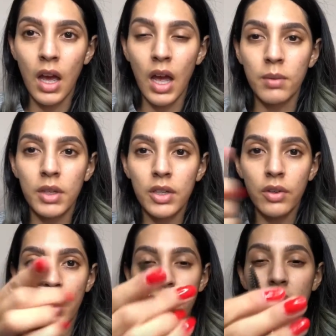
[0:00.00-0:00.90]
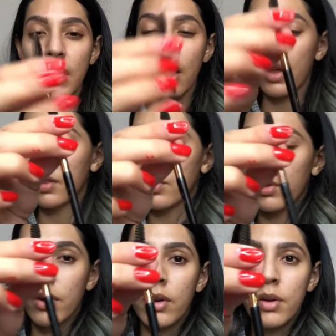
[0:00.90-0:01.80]
I'm gonna grab my
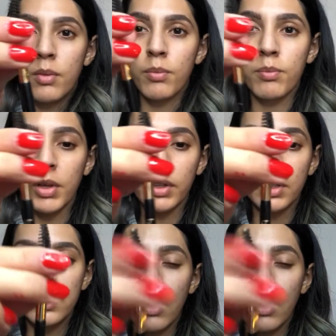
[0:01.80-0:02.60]
other Billion